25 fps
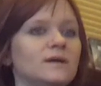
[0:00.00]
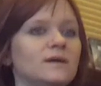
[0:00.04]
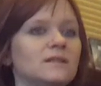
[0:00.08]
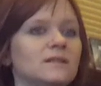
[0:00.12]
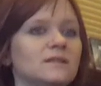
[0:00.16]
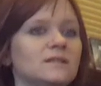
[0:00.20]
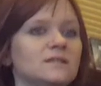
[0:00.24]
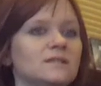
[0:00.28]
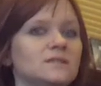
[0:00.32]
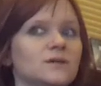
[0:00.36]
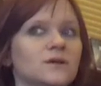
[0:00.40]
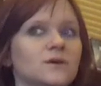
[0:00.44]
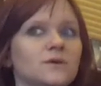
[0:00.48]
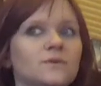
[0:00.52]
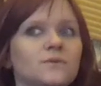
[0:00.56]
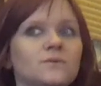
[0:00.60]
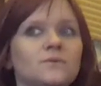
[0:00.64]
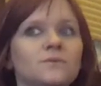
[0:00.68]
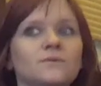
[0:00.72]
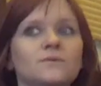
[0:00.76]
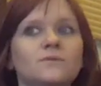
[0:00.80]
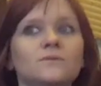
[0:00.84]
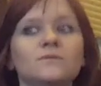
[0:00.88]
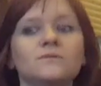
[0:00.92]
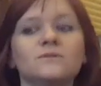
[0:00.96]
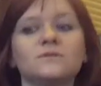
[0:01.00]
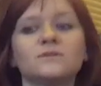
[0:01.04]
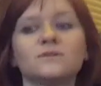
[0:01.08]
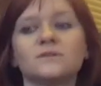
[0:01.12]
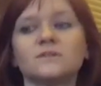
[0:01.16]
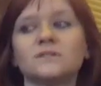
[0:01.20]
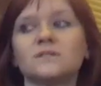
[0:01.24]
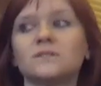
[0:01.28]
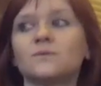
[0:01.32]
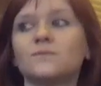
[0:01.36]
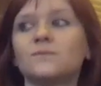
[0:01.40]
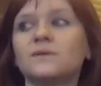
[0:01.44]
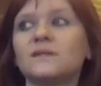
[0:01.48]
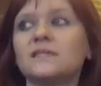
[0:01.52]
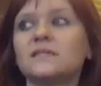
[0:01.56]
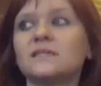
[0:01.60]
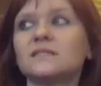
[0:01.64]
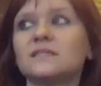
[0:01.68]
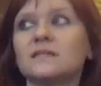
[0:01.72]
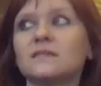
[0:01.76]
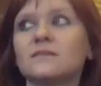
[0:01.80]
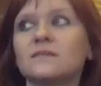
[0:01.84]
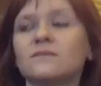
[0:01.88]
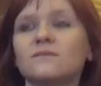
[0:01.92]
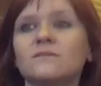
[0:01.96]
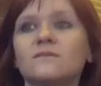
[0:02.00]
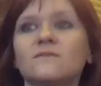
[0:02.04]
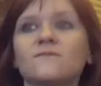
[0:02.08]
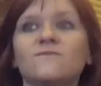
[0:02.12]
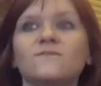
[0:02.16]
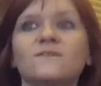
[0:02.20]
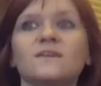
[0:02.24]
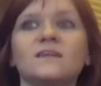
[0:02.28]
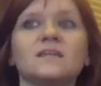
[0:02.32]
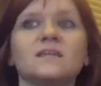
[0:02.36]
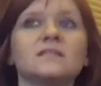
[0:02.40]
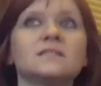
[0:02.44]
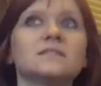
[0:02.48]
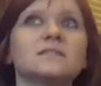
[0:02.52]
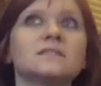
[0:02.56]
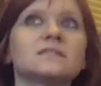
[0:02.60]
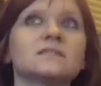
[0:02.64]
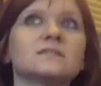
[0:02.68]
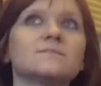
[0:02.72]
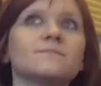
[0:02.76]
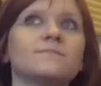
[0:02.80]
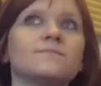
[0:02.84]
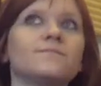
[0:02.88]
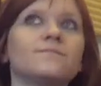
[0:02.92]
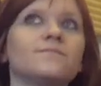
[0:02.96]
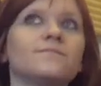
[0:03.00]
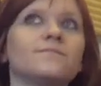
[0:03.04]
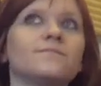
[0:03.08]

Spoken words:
and wiggly toes or squeezing through the feet.